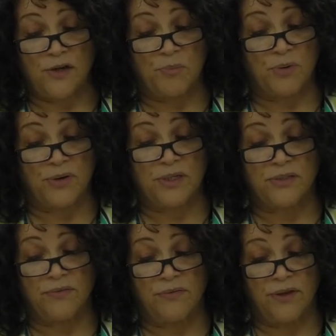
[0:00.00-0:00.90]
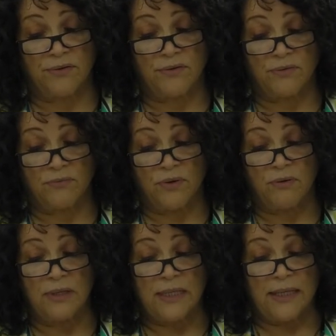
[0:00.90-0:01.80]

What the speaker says: that are pertinent to their current role